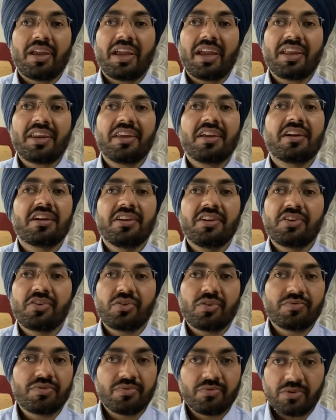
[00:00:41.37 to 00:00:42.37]
any country
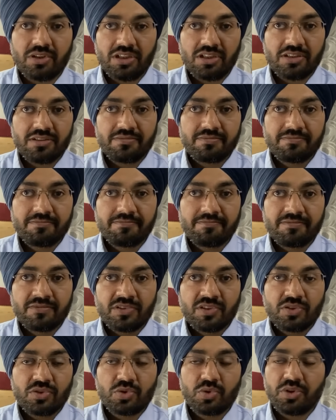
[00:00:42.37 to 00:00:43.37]
of the world.
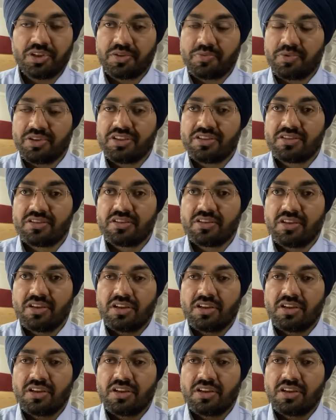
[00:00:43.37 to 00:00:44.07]
So it means